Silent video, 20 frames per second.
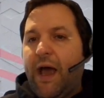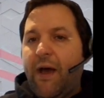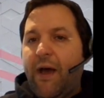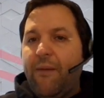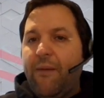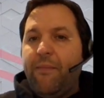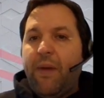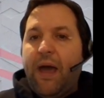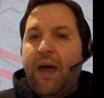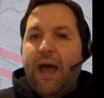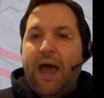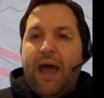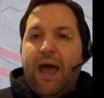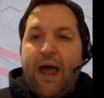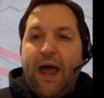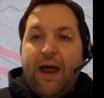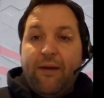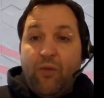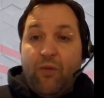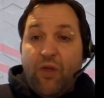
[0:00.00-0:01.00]
and
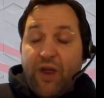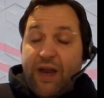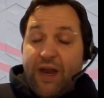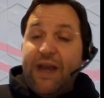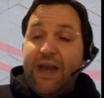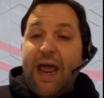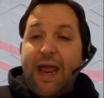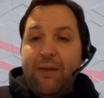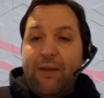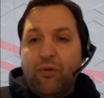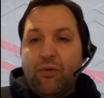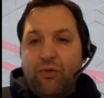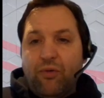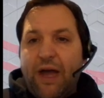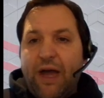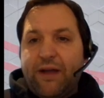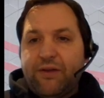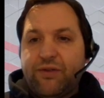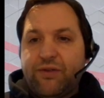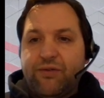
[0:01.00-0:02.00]
that enable
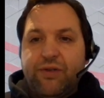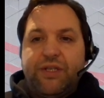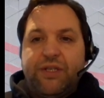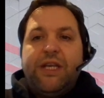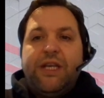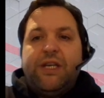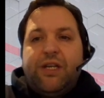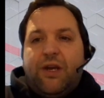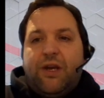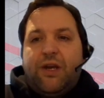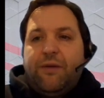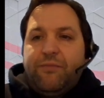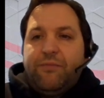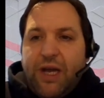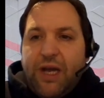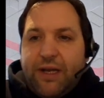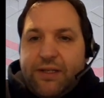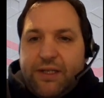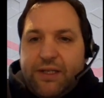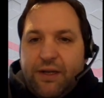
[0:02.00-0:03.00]
that strategic
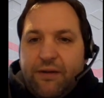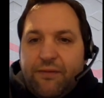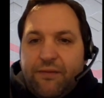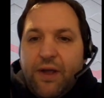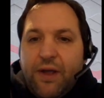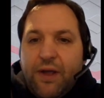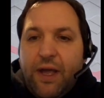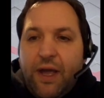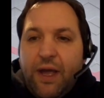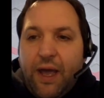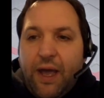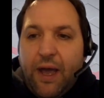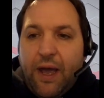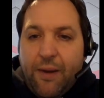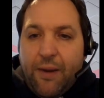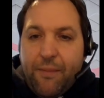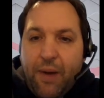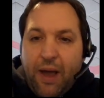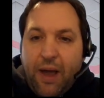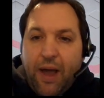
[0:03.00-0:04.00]
objective
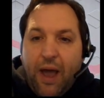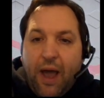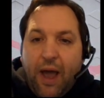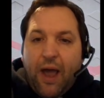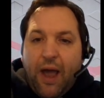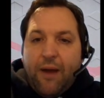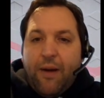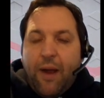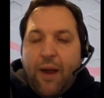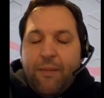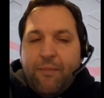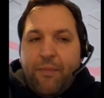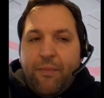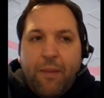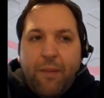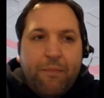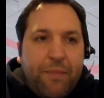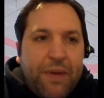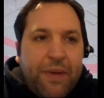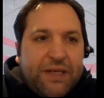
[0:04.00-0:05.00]

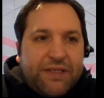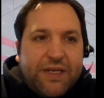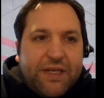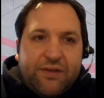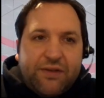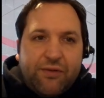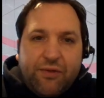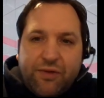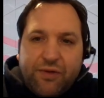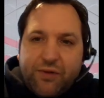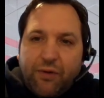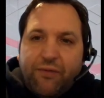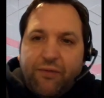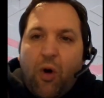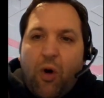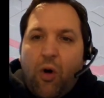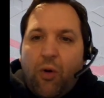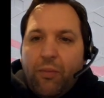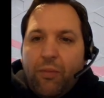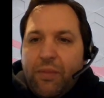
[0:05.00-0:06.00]
and business through sort
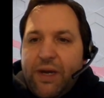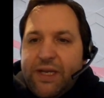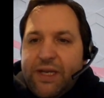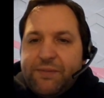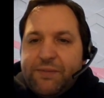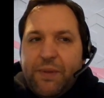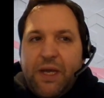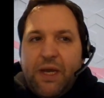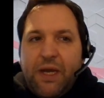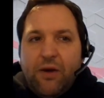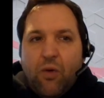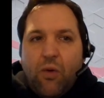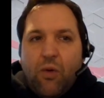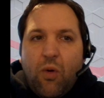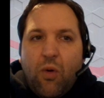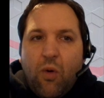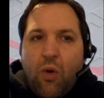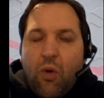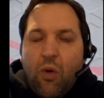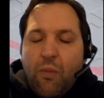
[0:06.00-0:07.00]
of omni speed
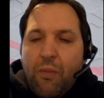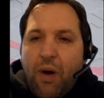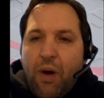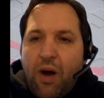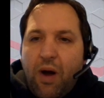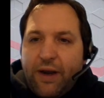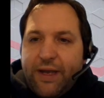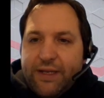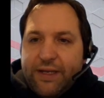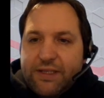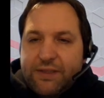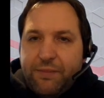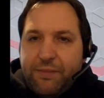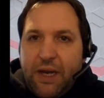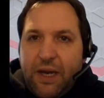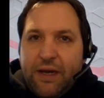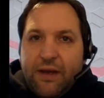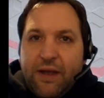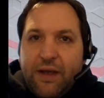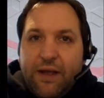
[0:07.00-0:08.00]
or market
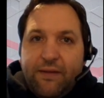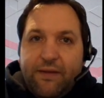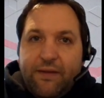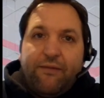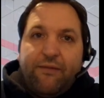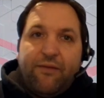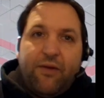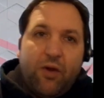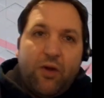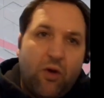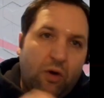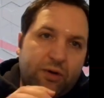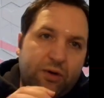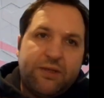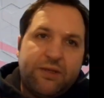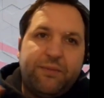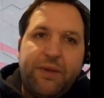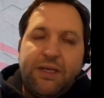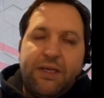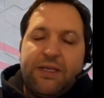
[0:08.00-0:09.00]
speed. They've got
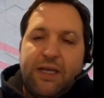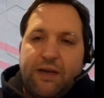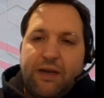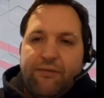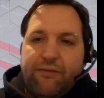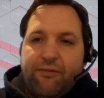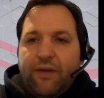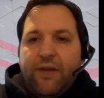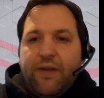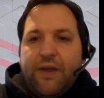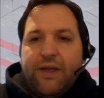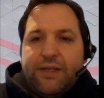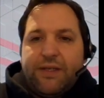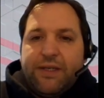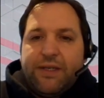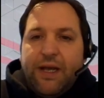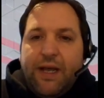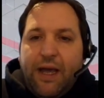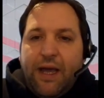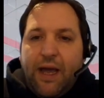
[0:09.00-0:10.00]
to be delivering
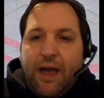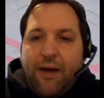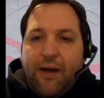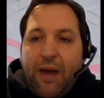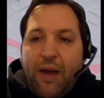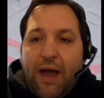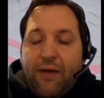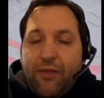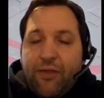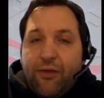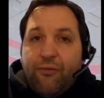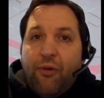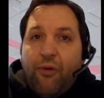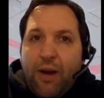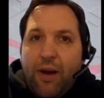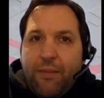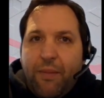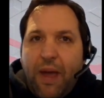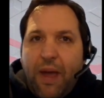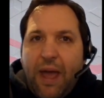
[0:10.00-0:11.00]
this at the
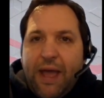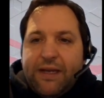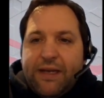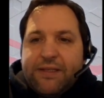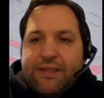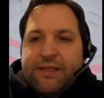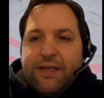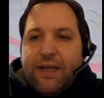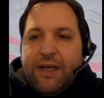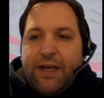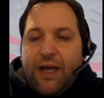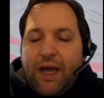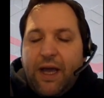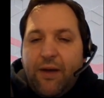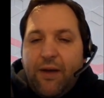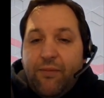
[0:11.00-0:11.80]
right pace